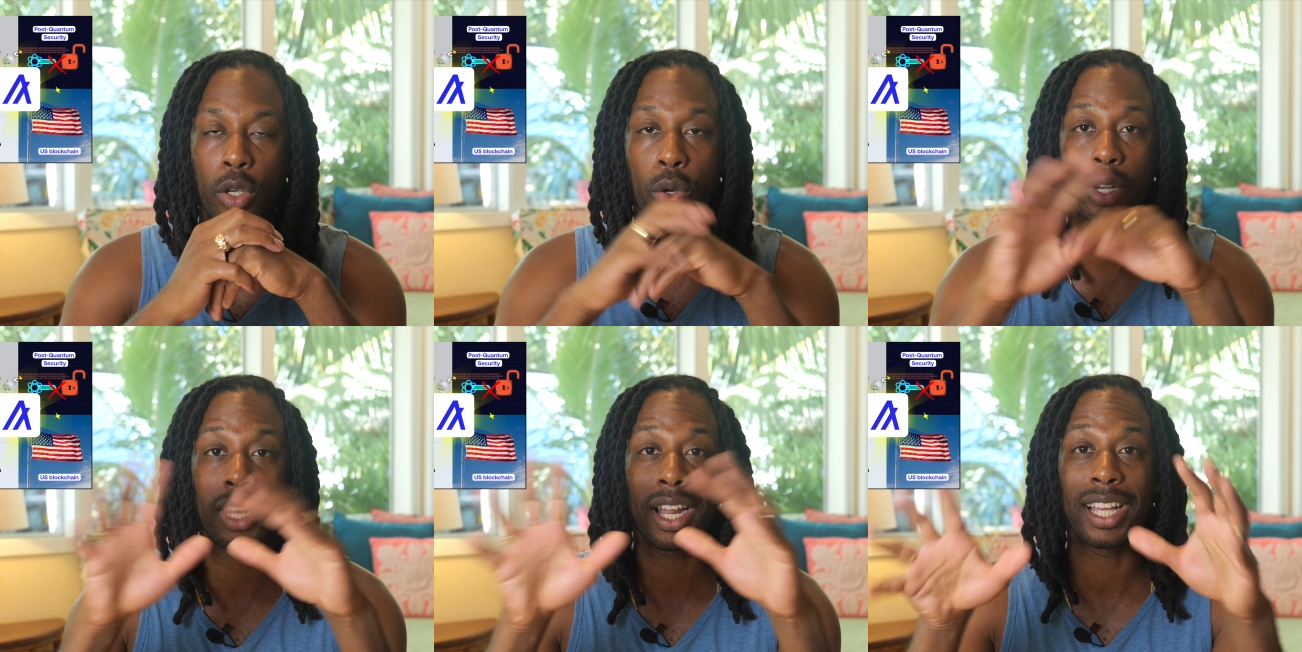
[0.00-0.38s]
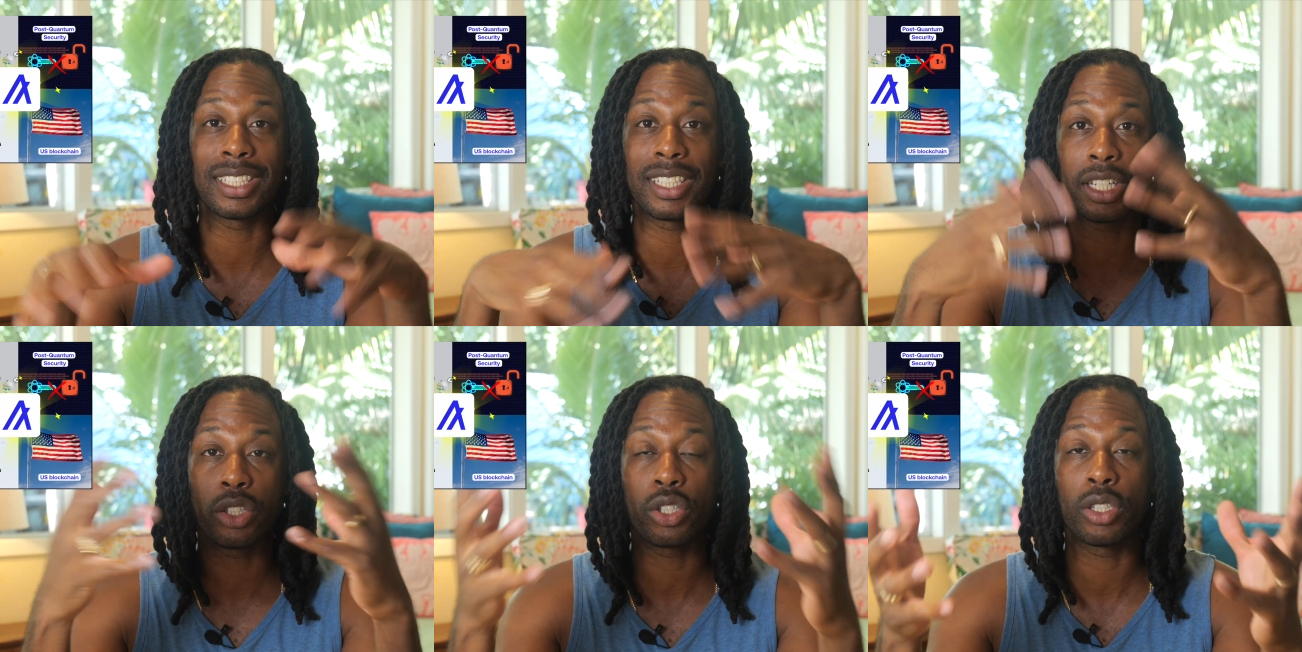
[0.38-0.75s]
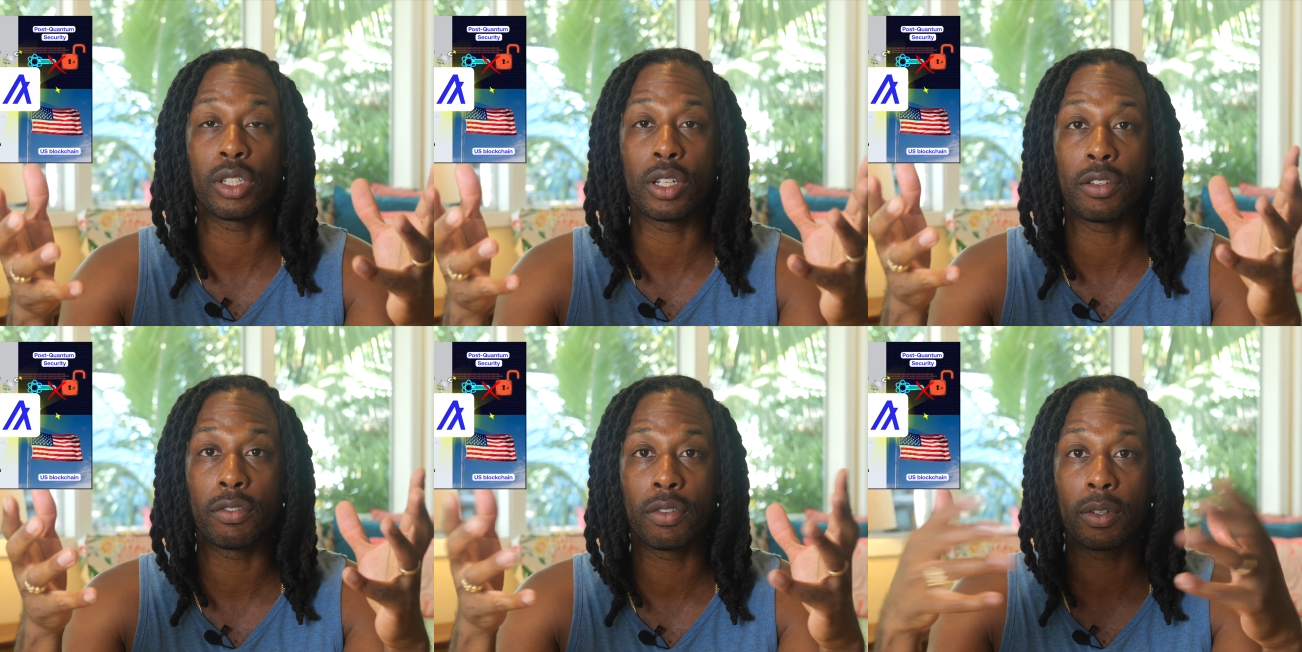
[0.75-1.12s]

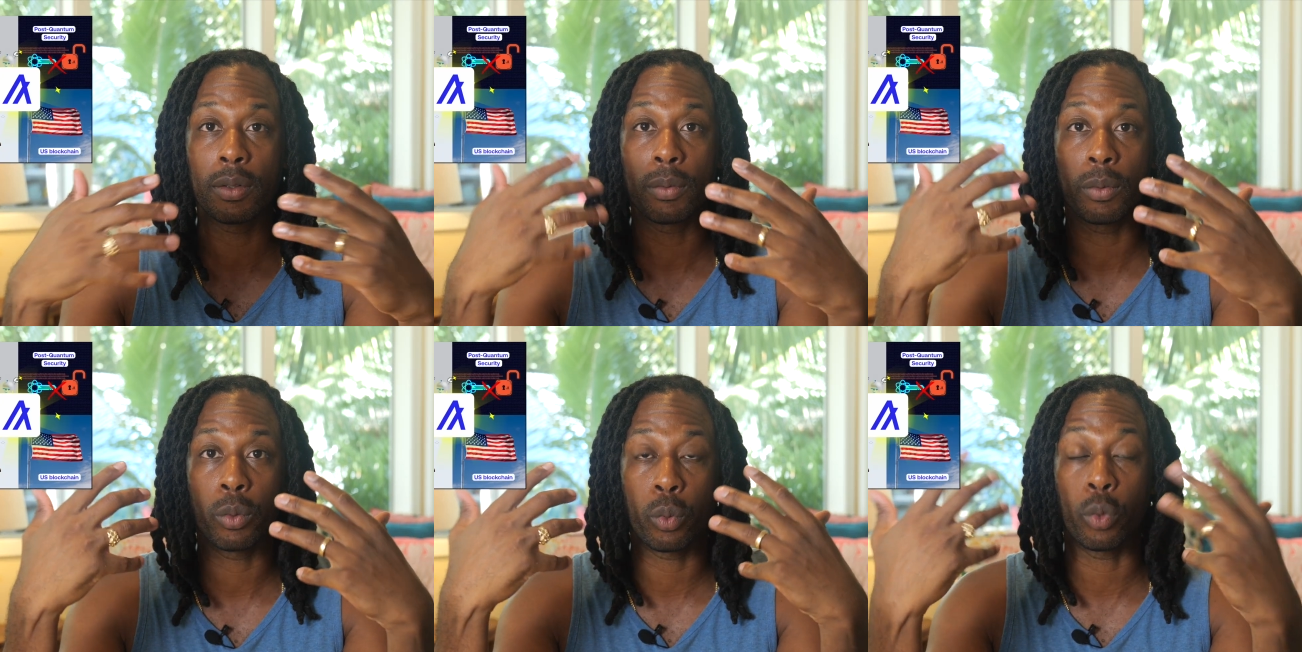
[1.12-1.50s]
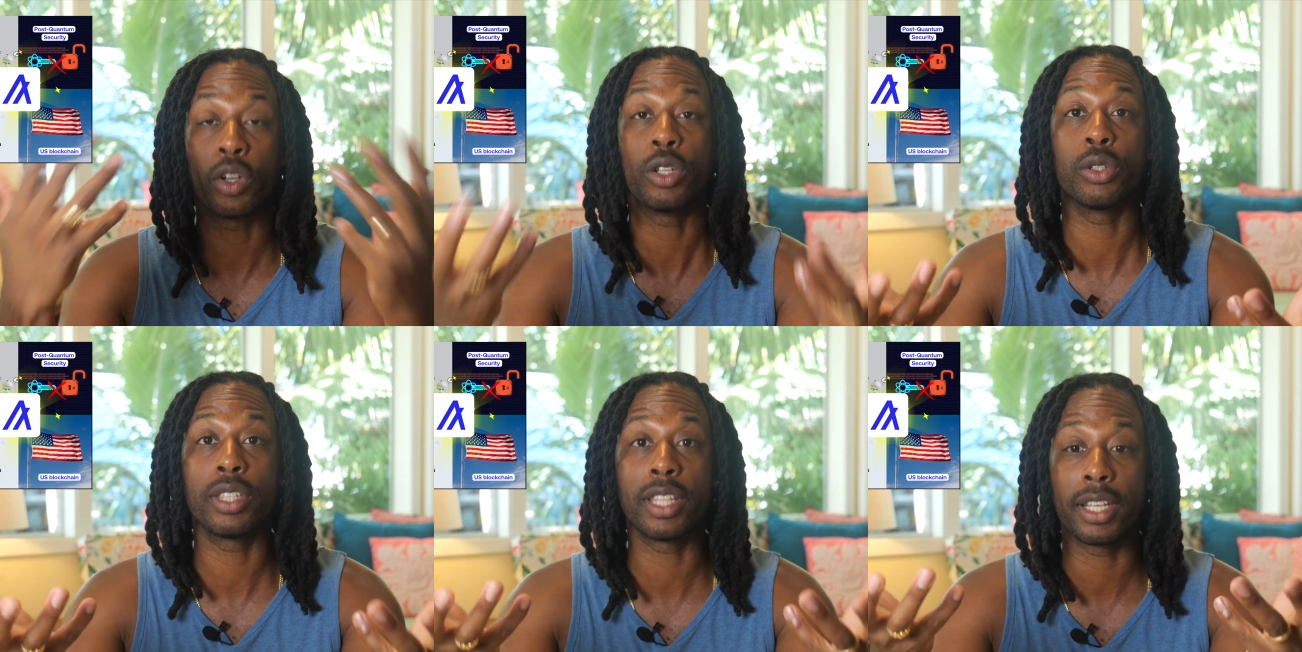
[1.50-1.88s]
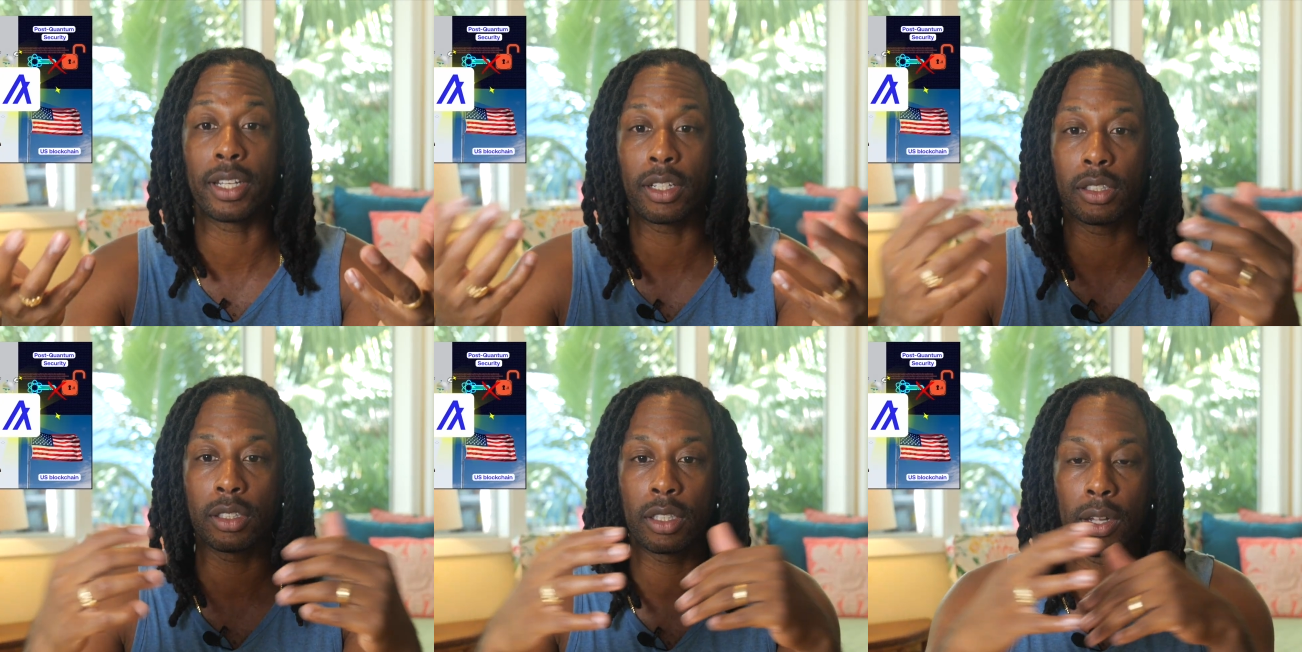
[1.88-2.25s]
tokenization of real
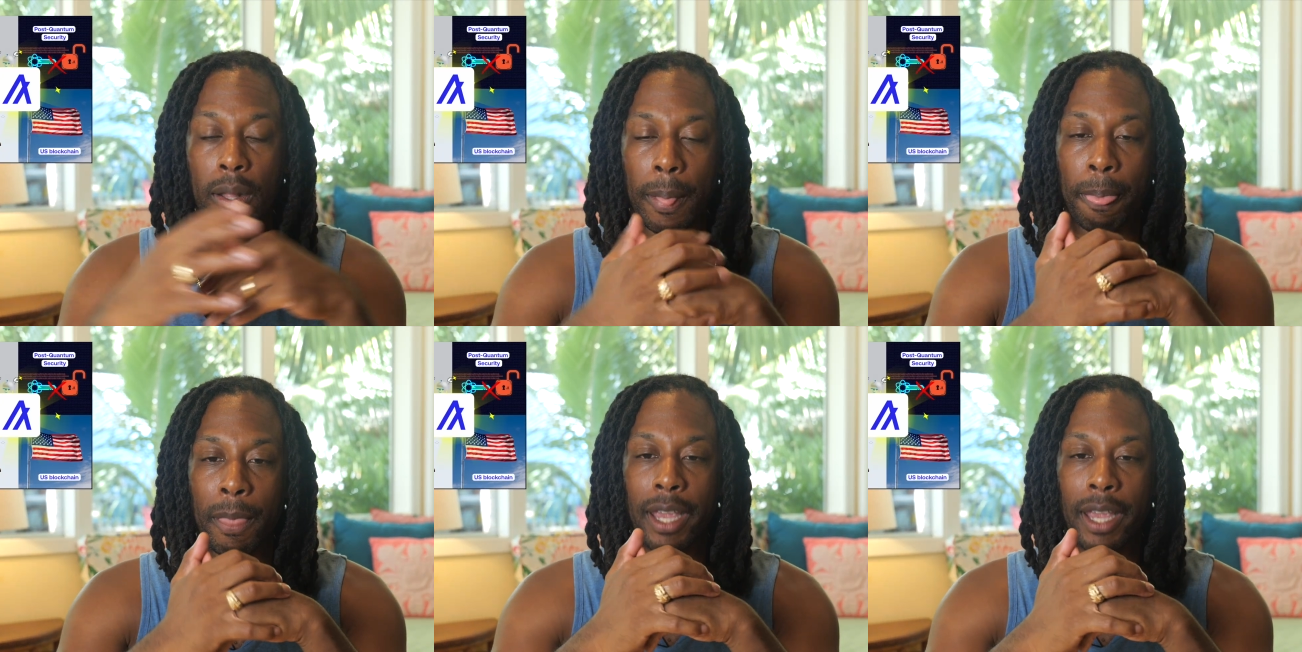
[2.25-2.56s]
things,